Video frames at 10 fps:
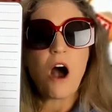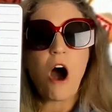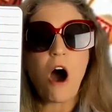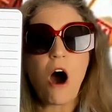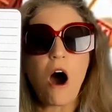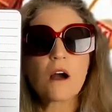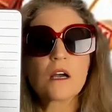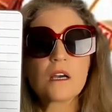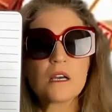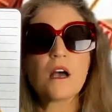
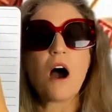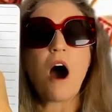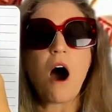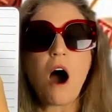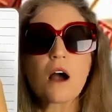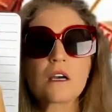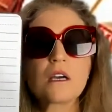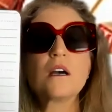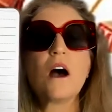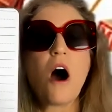Awk,
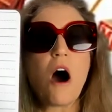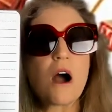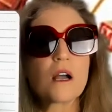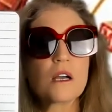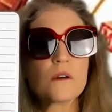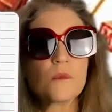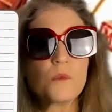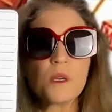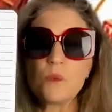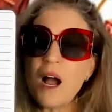awk, awk.
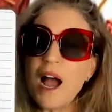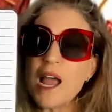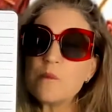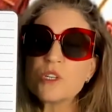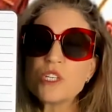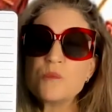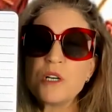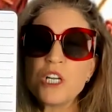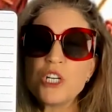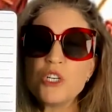When we rhyme, we're just
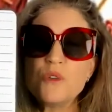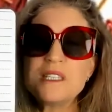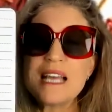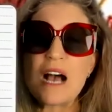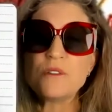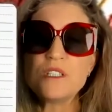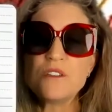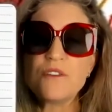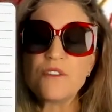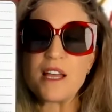putting a new sound in
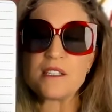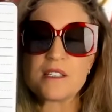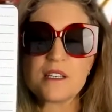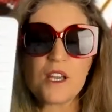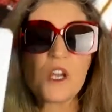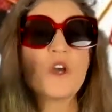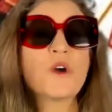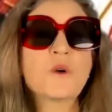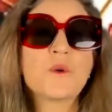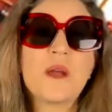the front.
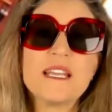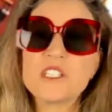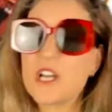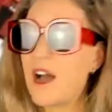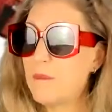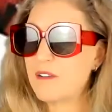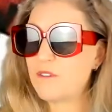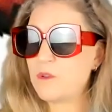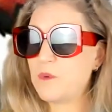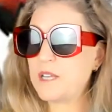Great job,
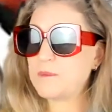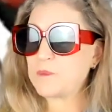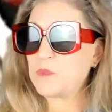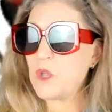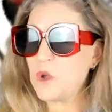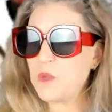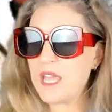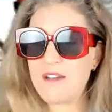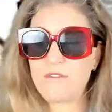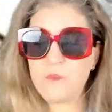everyone.
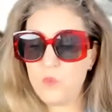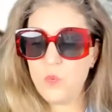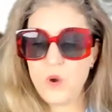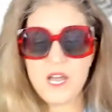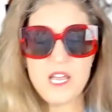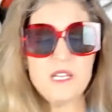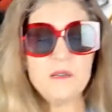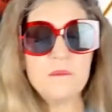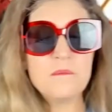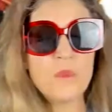We have
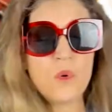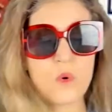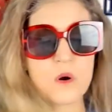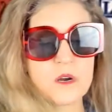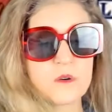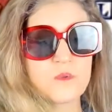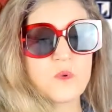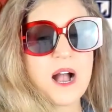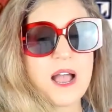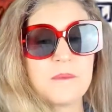one more
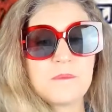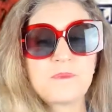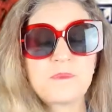rhyme.